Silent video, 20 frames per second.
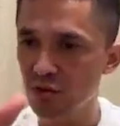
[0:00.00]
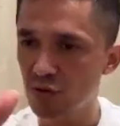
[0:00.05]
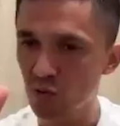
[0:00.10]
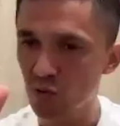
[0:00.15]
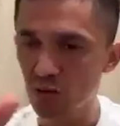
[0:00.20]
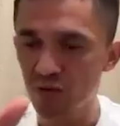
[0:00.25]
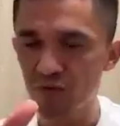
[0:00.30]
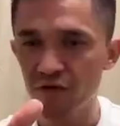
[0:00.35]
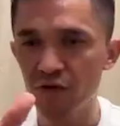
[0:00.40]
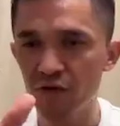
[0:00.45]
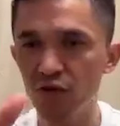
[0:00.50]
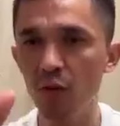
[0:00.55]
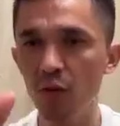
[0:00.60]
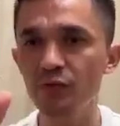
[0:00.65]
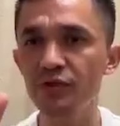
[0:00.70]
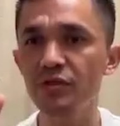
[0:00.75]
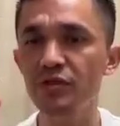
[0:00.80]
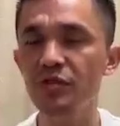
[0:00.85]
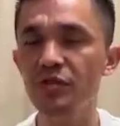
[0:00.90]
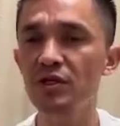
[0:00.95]
2 or 3
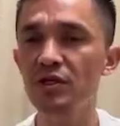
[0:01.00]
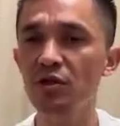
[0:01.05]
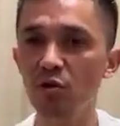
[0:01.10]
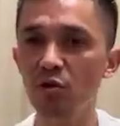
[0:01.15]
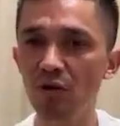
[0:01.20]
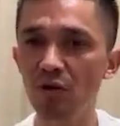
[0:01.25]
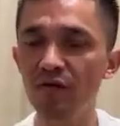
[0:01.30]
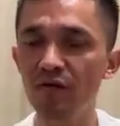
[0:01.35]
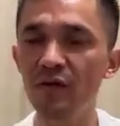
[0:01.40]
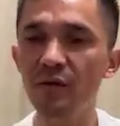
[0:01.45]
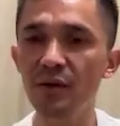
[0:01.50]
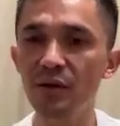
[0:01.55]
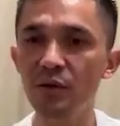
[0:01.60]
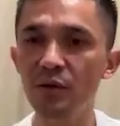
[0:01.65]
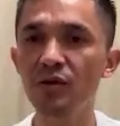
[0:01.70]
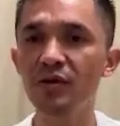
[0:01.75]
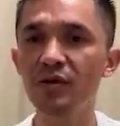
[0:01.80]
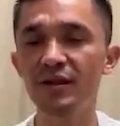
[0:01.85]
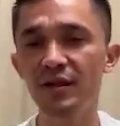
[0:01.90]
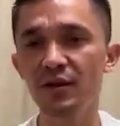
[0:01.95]
options, and all of them are
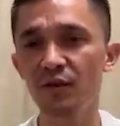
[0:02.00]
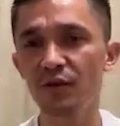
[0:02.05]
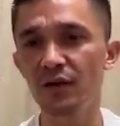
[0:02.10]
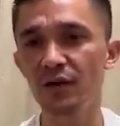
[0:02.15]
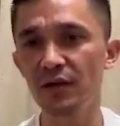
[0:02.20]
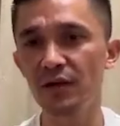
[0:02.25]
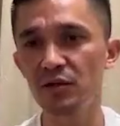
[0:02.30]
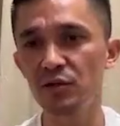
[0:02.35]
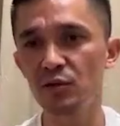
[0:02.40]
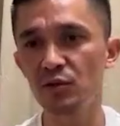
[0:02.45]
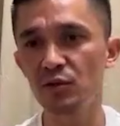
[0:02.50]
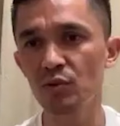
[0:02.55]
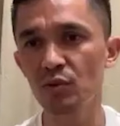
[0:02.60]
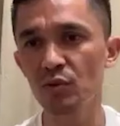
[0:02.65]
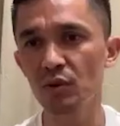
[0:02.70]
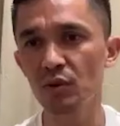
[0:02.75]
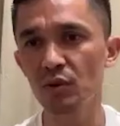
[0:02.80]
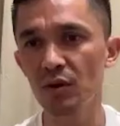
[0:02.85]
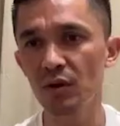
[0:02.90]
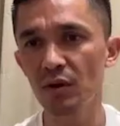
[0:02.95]
doing really well.
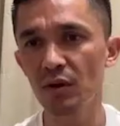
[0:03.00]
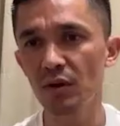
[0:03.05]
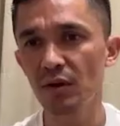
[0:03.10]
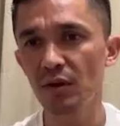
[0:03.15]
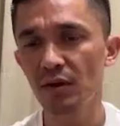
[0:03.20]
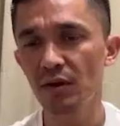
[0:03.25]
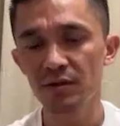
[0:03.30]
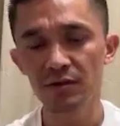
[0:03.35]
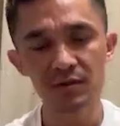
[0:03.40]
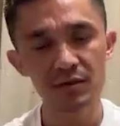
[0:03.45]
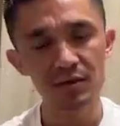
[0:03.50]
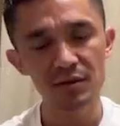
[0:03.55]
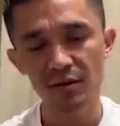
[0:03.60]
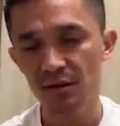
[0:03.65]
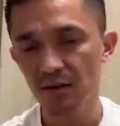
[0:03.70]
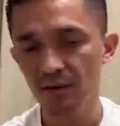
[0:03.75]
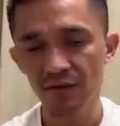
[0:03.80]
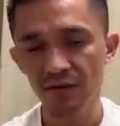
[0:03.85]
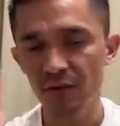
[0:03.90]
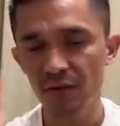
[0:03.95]
So
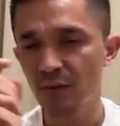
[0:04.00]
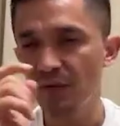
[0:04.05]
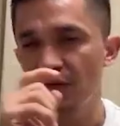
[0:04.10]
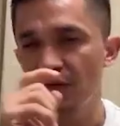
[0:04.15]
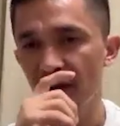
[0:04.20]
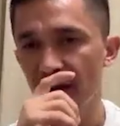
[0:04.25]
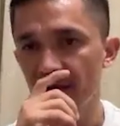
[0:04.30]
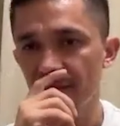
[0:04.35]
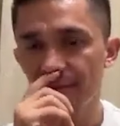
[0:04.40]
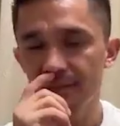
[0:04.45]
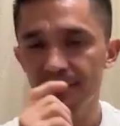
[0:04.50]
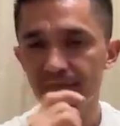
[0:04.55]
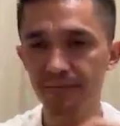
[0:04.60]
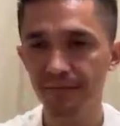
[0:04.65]
we'll be fine.